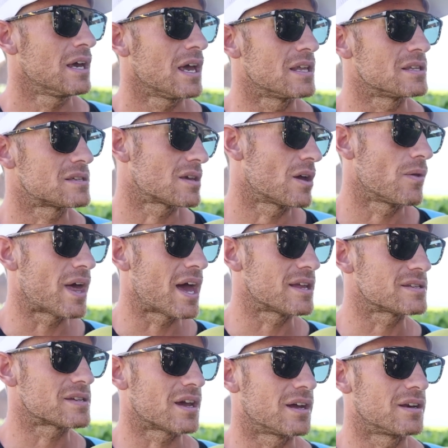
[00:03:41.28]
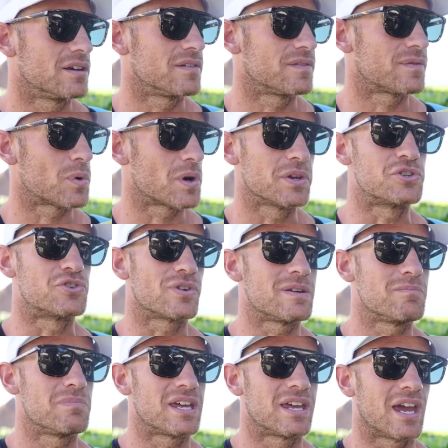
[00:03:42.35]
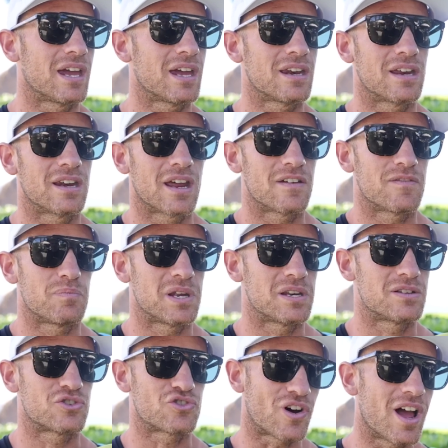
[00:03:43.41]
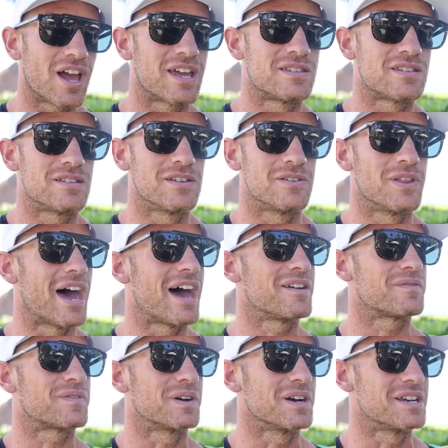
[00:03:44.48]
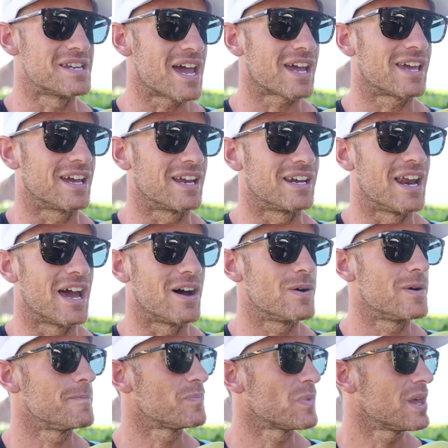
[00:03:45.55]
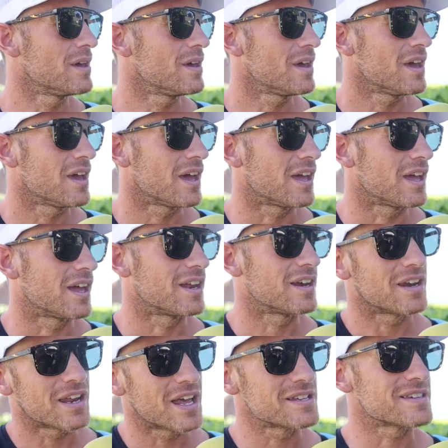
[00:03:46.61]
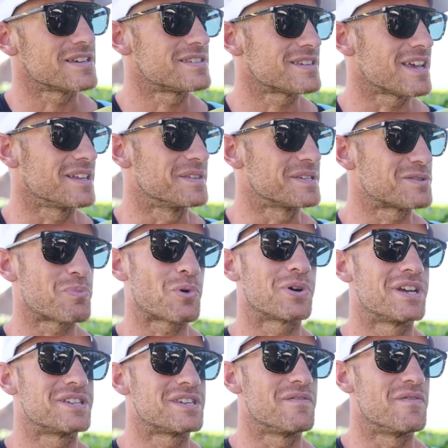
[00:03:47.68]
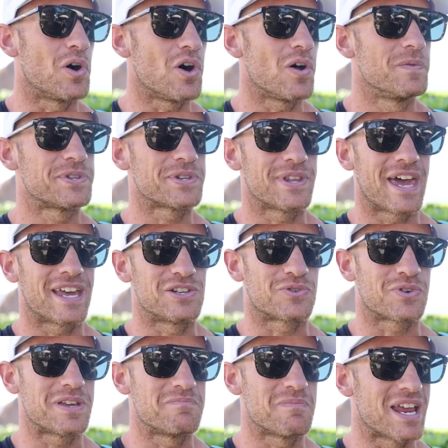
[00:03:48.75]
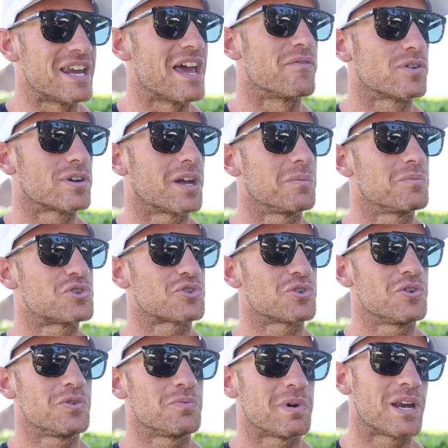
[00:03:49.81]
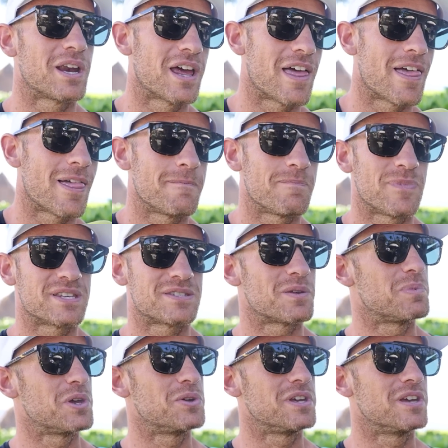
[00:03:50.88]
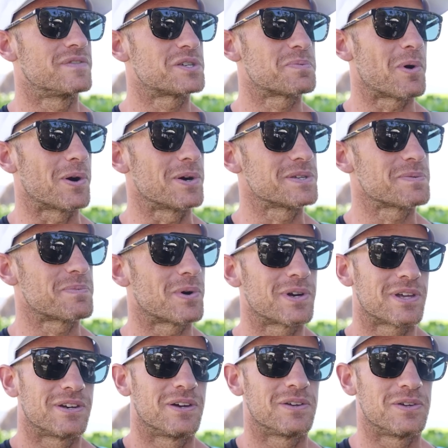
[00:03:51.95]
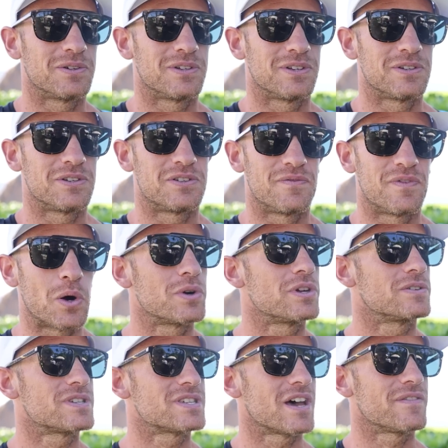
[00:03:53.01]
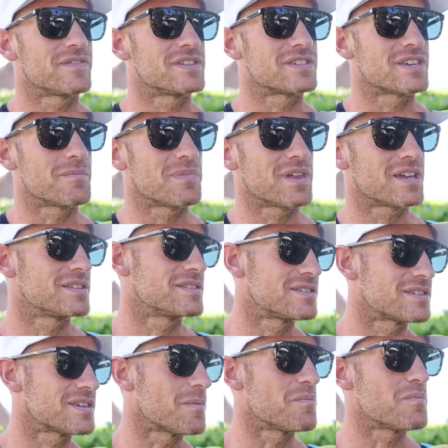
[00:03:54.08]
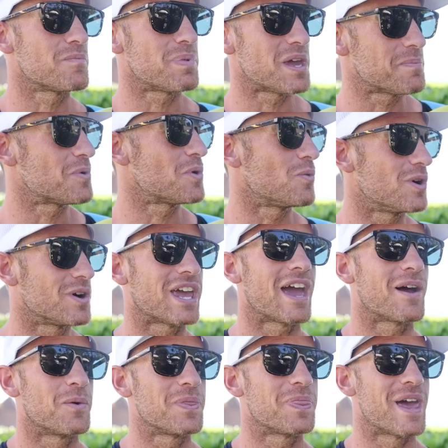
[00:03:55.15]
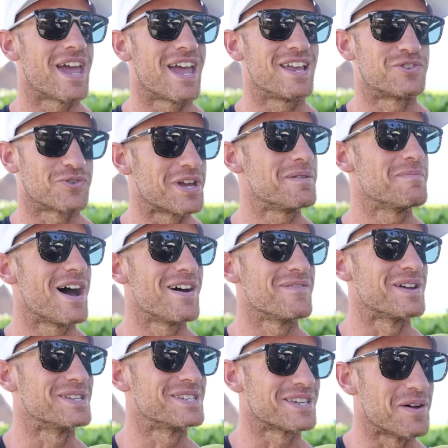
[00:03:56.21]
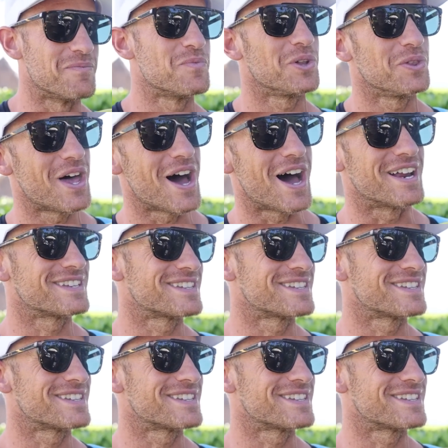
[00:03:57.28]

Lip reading: And so that's kind of where the dream began, and I've been trying to do that for a decade now. And as I said, the sport has evolved, so that dream may never come true, but that's the beauty of sport. Sport, you know, you devote yourself to something, and some people will get what they dream of and some will not.